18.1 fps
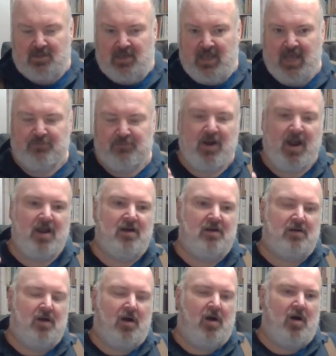And
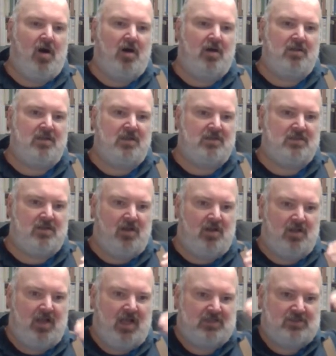while
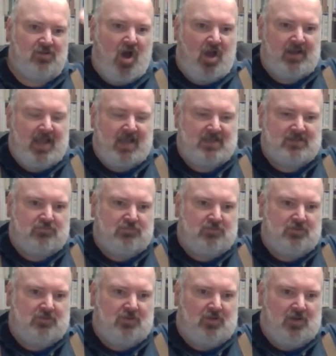as long as
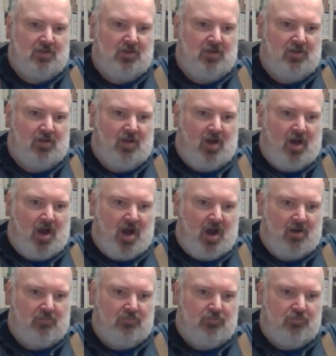
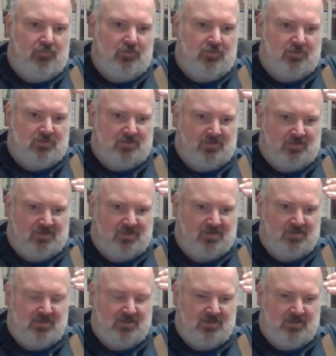law
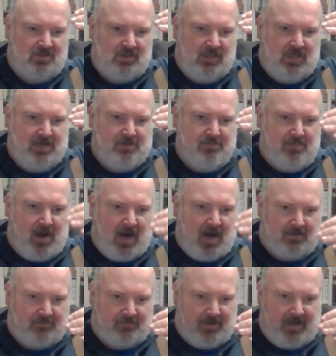rules, it
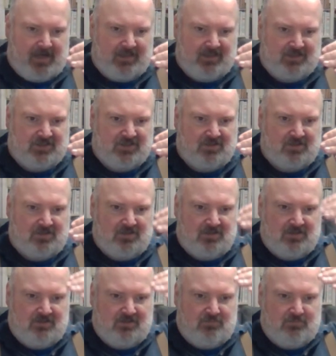moderates
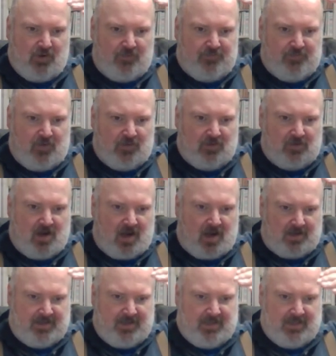both
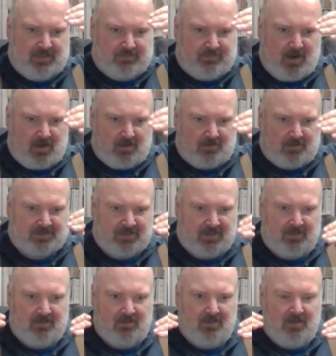oligarchy and democracy.
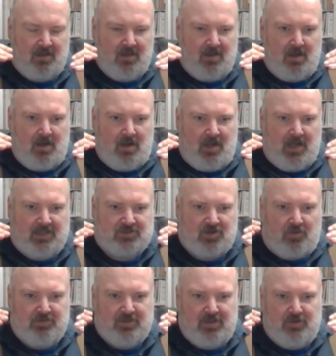It's
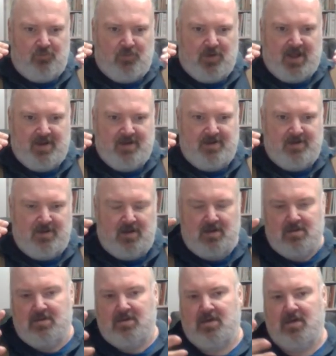only when
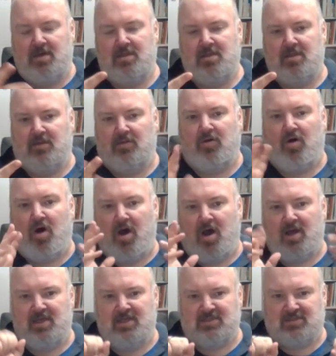
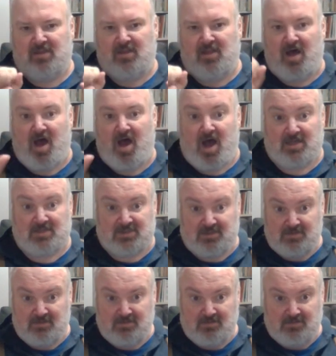law is lost